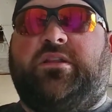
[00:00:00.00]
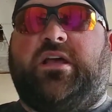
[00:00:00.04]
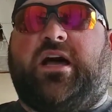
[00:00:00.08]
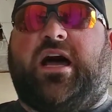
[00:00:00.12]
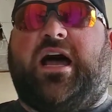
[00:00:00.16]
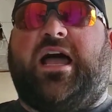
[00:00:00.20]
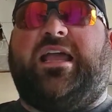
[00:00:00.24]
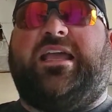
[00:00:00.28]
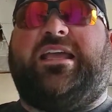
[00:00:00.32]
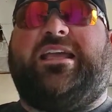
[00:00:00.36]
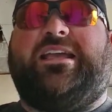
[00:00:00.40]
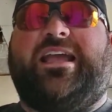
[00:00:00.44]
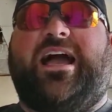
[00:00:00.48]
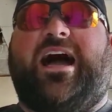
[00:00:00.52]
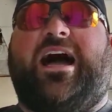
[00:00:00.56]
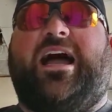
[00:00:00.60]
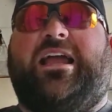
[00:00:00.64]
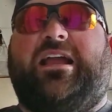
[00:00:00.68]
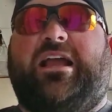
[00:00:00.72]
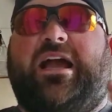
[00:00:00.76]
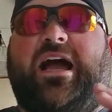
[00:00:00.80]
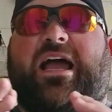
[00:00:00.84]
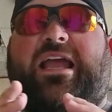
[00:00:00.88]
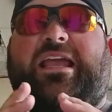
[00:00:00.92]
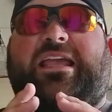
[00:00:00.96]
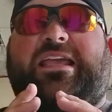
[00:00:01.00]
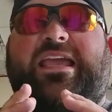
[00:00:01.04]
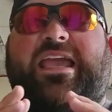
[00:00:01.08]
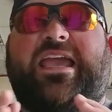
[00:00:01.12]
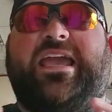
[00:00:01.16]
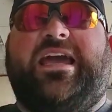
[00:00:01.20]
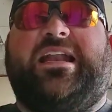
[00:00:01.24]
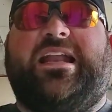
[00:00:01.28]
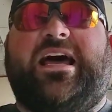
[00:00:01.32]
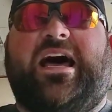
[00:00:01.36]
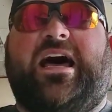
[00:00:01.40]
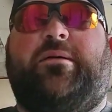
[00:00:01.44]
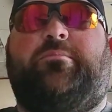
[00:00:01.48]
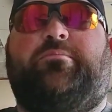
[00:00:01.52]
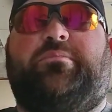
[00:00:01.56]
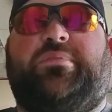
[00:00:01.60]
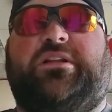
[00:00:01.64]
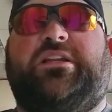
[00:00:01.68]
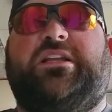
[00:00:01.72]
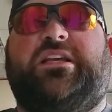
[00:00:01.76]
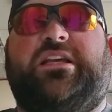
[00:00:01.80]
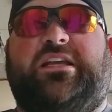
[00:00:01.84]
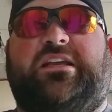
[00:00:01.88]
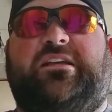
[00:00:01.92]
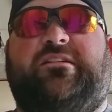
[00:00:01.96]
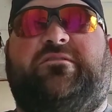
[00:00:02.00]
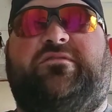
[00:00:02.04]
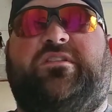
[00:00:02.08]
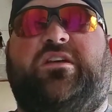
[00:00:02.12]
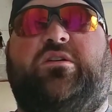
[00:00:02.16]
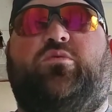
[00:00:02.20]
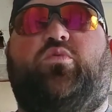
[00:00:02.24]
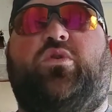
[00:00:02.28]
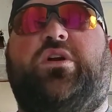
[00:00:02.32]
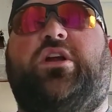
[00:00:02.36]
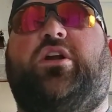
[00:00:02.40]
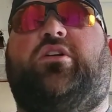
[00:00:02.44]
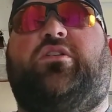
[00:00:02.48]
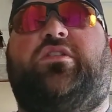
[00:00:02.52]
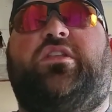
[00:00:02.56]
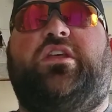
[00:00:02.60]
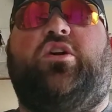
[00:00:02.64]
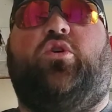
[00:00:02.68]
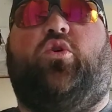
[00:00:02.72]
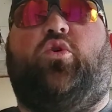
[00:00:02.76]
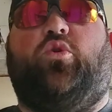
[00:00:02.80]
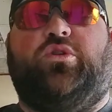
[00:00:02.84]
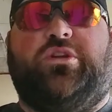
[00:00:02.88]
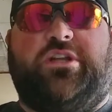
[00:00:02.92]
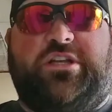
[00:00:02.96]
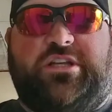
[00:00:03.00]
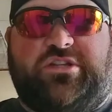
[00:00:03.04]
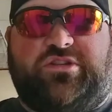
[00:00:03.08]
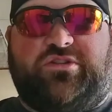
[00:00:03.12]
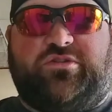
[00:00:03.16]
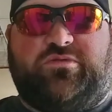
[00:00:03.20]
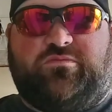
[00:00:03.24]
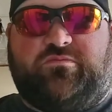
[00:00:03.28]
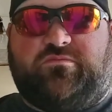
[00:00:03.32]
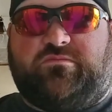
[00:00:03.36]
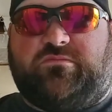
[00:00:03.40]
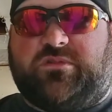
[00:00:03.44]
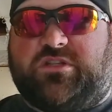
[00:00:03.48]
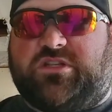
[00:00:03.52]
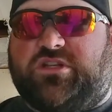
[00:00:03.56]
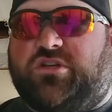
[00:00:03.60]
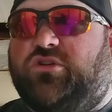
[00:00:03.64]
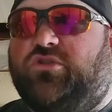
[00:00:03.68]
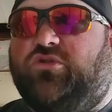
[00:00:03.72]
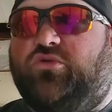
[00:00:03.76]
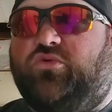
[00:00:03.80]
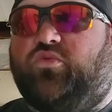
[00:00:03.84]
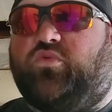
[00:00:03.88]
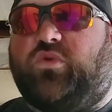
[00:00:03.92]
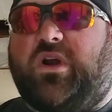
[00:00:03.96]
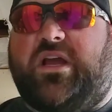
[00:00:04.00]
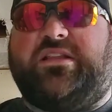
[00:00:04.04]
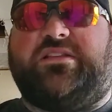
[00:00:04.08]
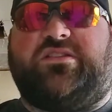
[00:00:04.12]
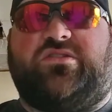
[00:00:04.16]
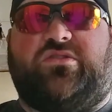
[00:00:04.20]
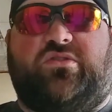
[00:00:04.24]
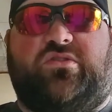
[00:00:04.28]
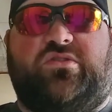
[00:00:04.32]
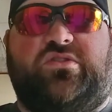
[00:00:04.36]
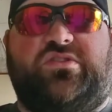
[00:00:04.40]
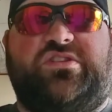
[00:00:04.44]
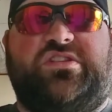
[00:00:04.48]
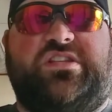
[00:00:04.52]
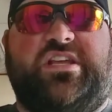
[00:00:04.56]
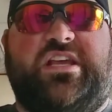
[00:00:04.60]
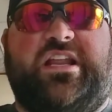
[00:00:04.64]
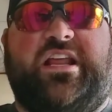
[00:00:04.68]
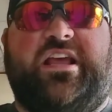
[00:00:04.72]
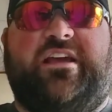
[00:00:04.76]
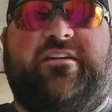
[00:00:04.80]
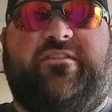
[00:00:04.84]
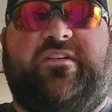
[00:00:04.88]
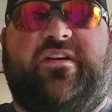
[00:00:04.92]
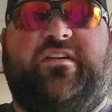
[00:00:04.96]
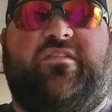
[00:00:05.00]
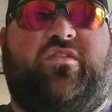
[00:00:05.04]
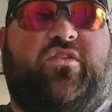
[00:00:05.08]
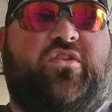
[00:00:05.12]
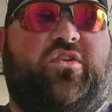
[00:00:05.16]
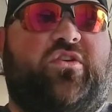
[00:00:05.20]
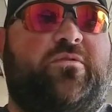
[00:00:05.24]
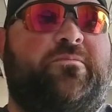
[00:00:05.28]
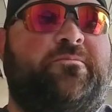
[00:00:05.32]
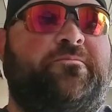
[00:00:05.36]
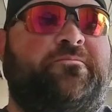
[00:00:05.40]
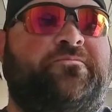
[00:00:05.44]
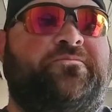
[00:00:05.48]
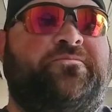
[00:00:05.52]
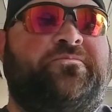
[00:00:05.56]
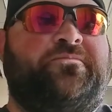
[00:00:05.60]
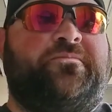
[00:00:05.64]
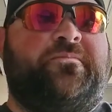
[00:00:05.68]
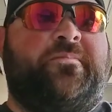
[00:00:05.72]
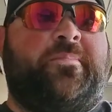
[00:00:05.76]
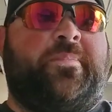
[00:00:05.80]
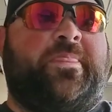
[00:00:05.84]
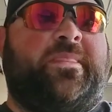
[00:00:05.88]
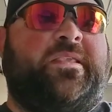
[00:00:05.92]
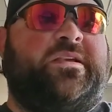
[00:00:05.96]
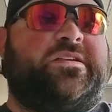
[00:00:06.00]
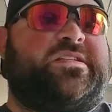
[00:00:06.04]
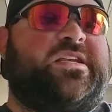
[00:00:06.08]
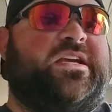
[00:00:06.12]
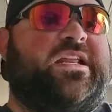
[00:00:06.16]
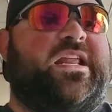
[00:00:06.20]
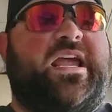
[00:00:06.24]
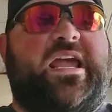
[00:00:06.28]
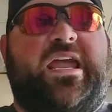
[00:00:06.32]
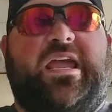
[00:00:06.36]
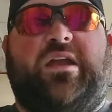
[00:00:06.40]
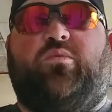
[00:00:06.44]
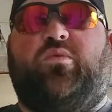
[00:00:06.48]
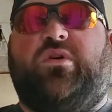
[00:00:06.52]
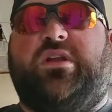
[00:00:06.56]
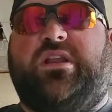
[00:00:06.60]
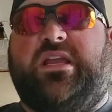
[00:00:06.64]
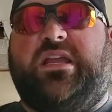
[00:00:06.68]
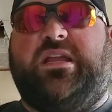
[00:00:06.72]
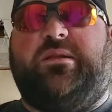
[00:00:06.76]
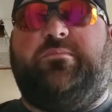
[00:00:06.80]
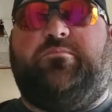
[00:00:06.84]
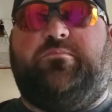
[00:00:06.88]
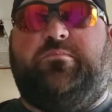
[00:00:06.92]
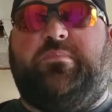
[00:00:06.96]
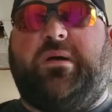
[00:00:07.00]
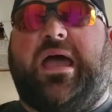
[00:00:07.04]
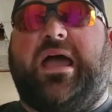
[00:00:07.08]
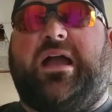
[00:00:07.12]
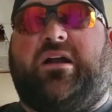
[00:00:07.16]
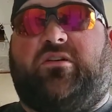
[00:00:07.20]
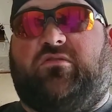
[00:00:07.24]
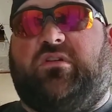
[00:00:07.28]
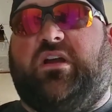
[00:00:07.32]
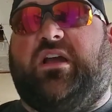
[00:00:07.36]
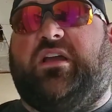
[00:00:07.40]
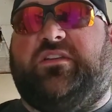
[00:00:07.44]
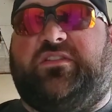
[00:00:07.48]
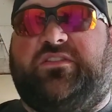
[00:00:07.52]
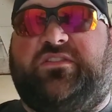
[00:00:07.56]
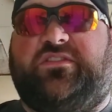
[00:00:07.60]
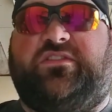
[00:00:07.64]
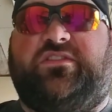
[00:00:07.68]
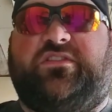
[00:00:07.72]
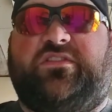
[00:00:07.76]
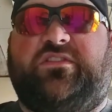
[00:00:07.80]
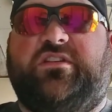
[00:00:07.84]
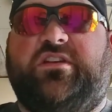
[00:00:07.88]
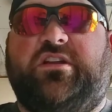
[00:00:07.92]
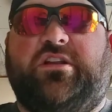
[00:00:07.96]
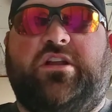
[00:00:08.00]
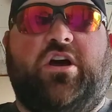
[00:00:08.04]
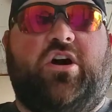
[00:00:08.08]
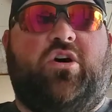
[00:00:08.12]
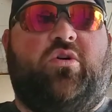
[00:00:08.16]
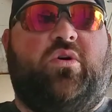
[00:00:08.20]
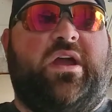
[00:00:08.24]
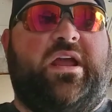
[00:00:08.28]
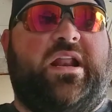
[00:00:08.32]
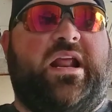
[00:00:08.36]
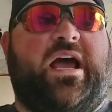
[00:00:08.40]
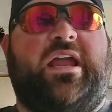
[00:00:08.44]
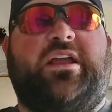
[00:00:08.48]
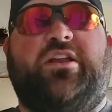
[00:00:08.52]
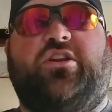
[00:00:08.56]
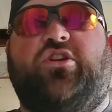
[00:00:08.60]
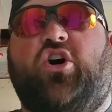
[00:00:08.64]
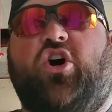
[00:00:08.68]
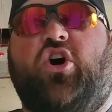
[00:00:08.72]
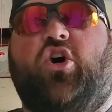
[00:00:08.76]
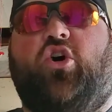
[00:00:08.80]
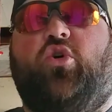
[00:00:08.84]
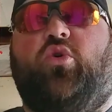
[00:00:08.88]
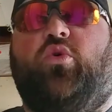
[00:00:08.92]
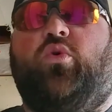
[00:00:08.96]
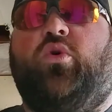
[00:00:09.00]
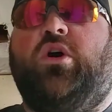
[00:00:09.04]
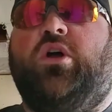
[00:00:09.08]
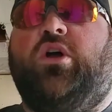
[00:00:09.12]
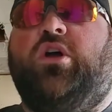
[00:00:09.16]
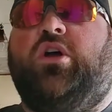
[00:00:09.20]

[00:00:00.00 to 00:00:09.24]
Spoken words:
I cannot believe that we are the only 2 renters that have ever said, hey, we need backrests, and I know